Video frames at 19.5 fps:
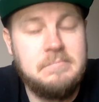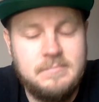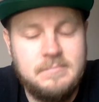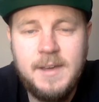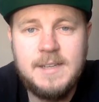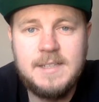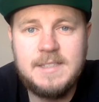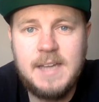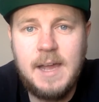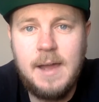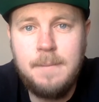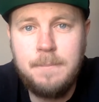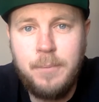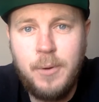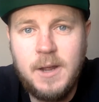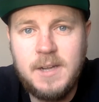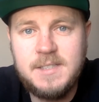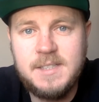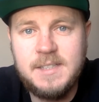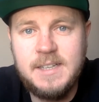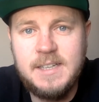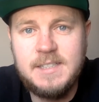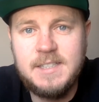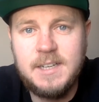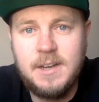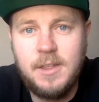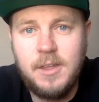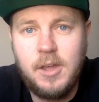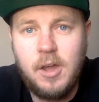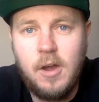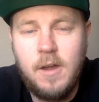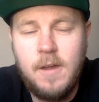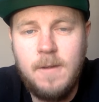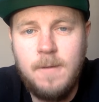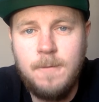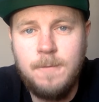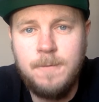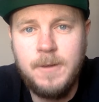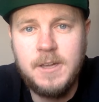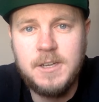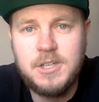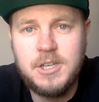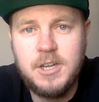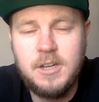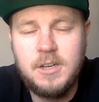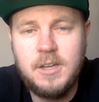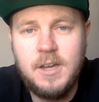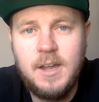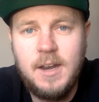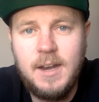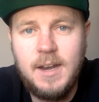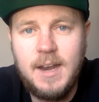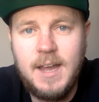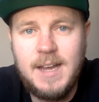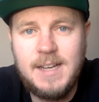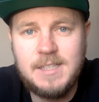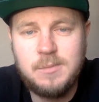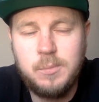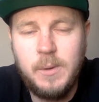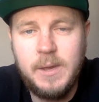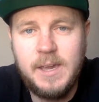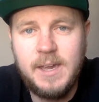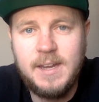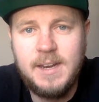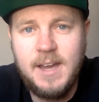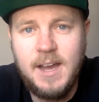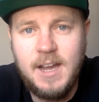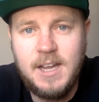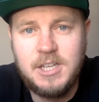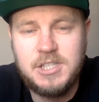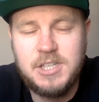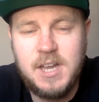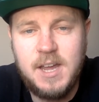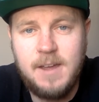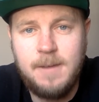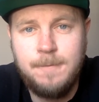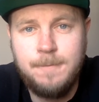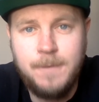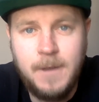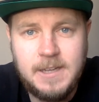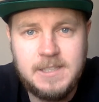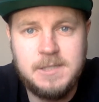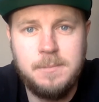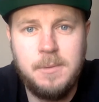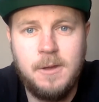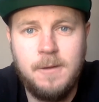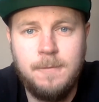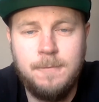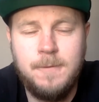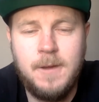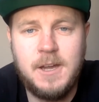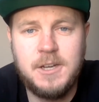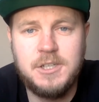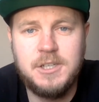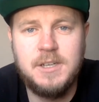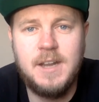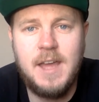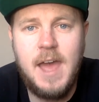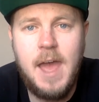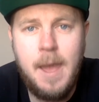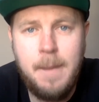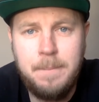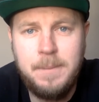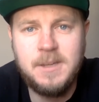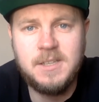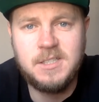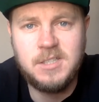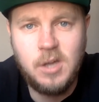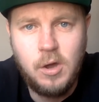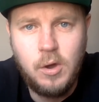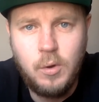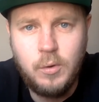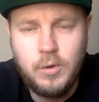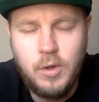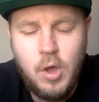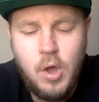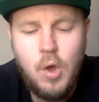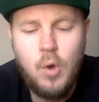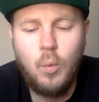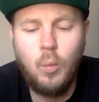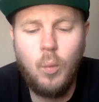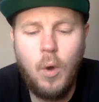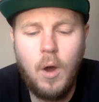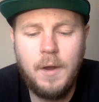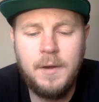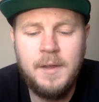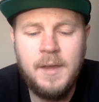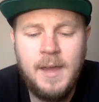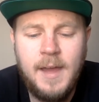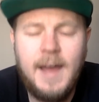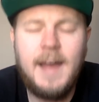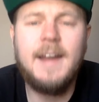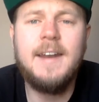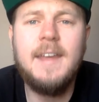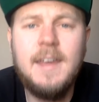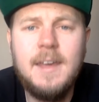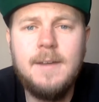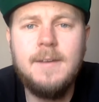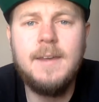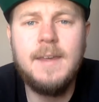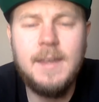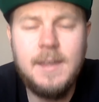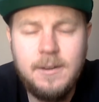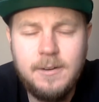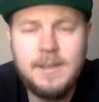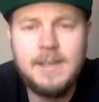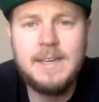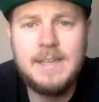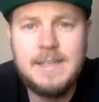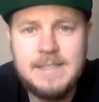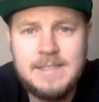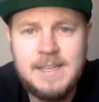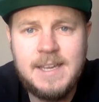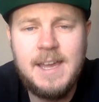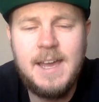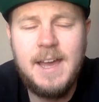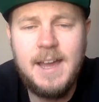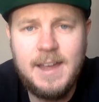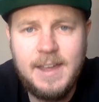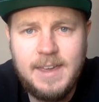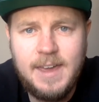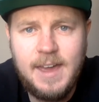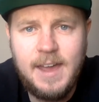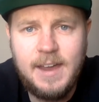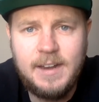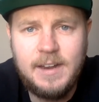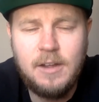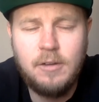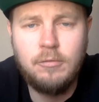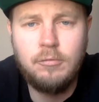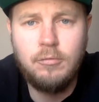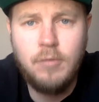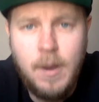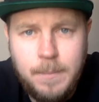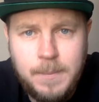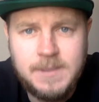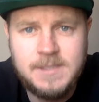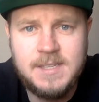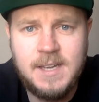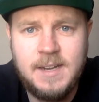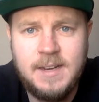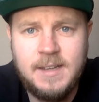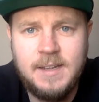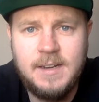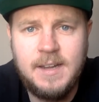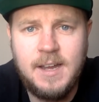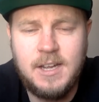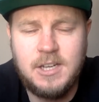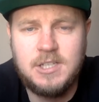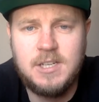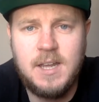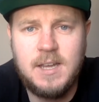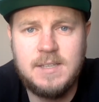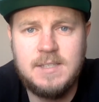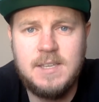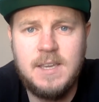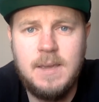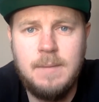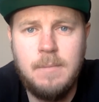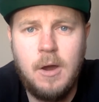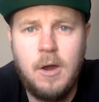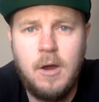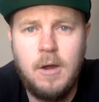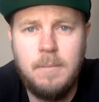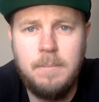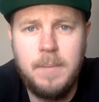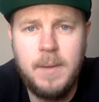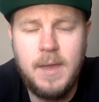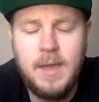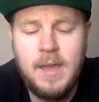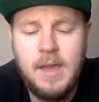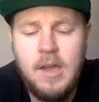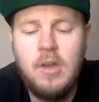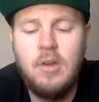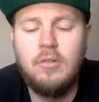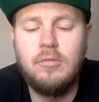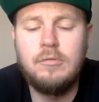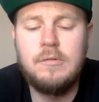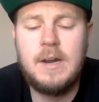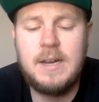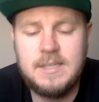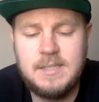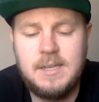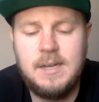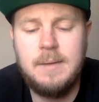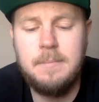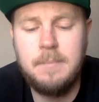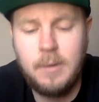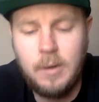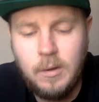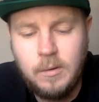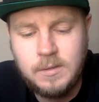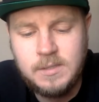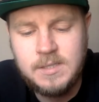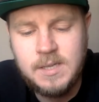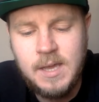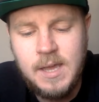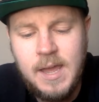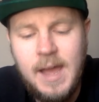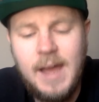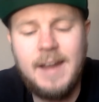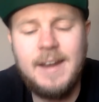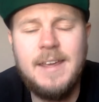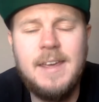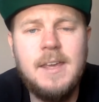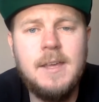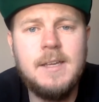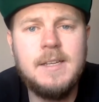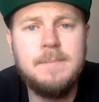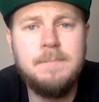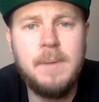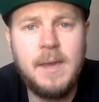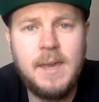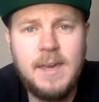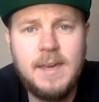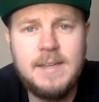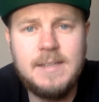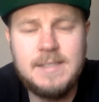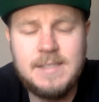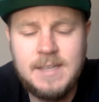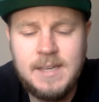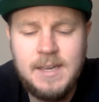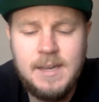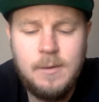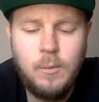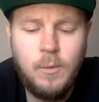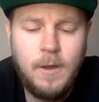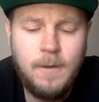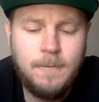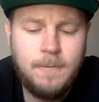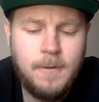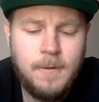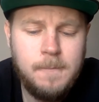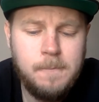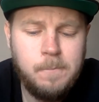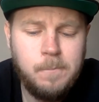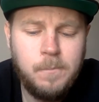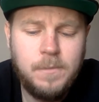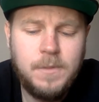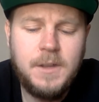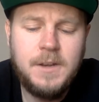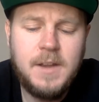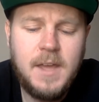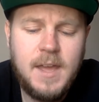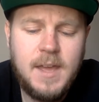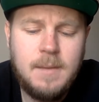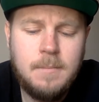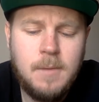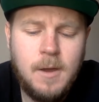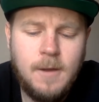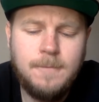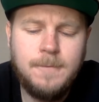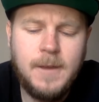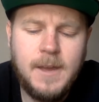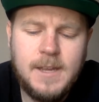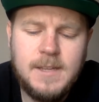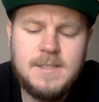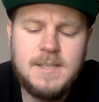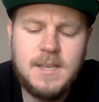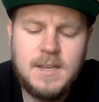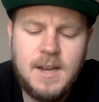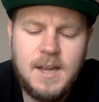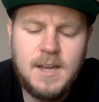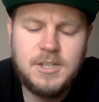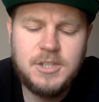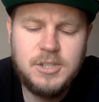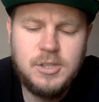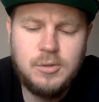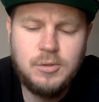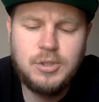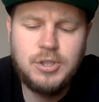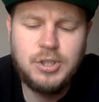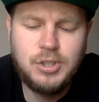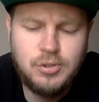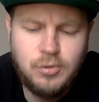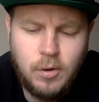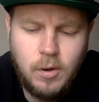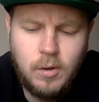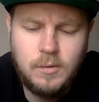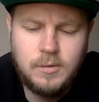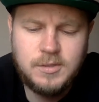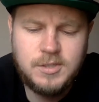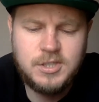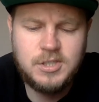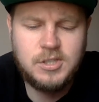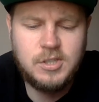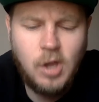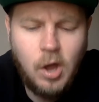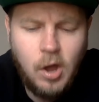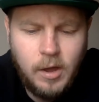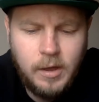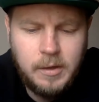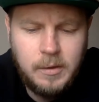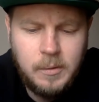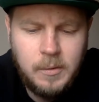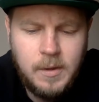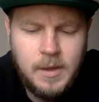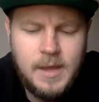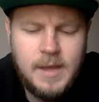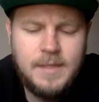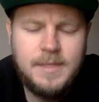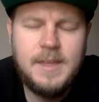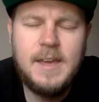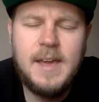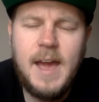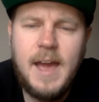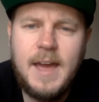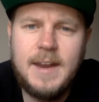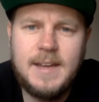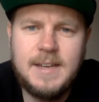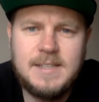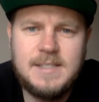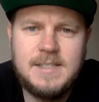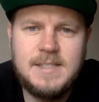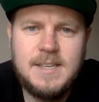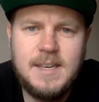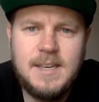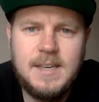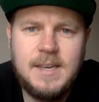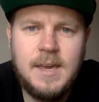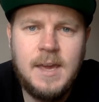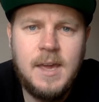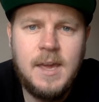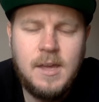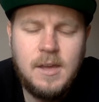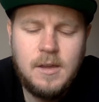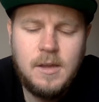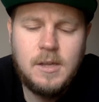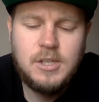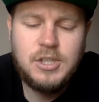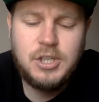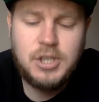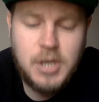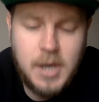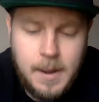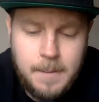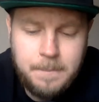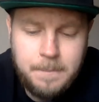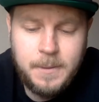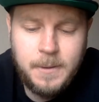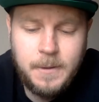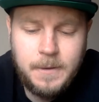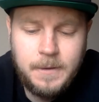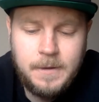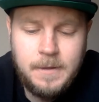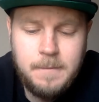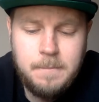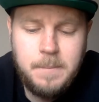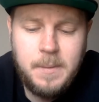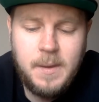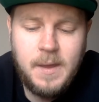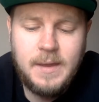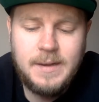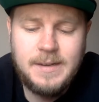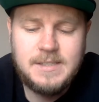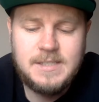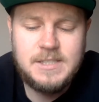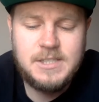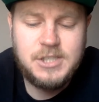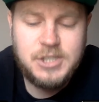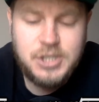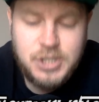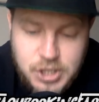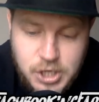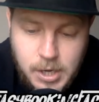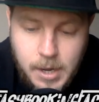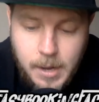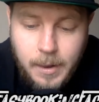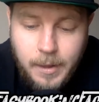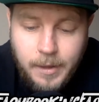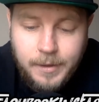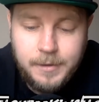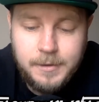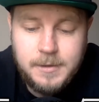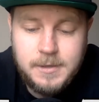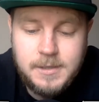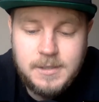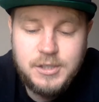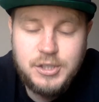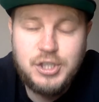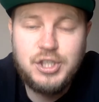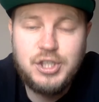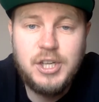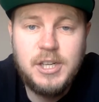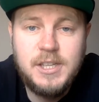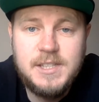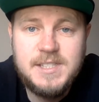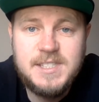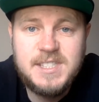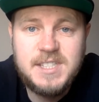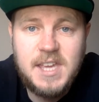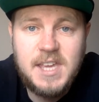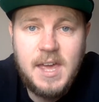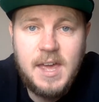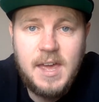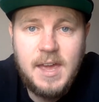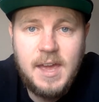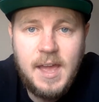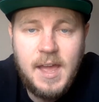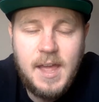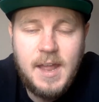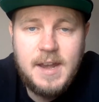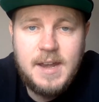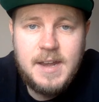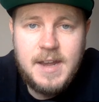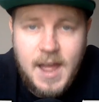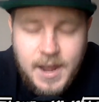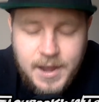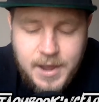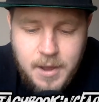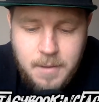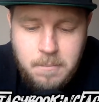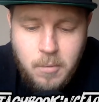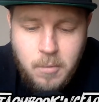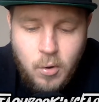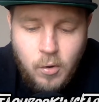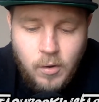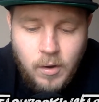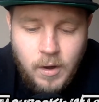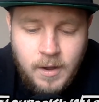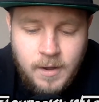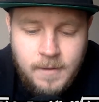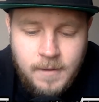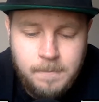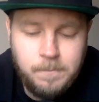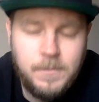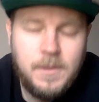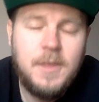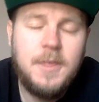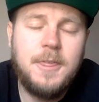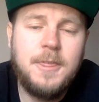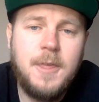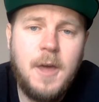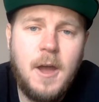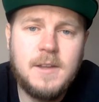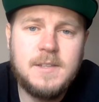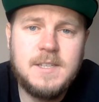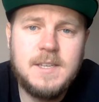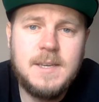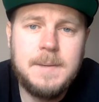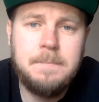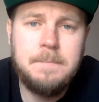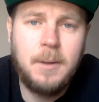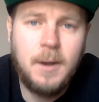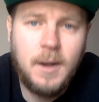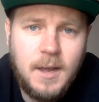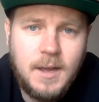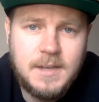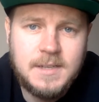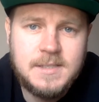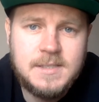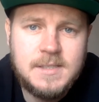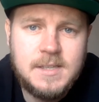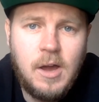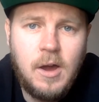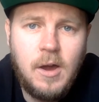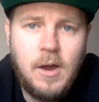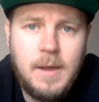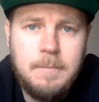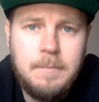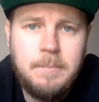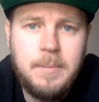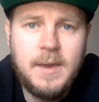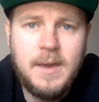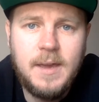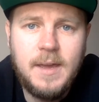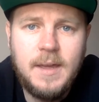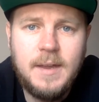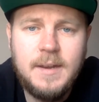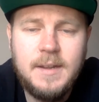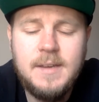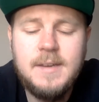Sam Preston is another guy who featured last week in hashtag Fantasy Booking Faction episode 1, and here he is again representing hashtag Team RB Wrestling Blogs, and he begins with the name of International Strong Style, the NXT champion being Shinsuke Nakamura, the 30 plus guy being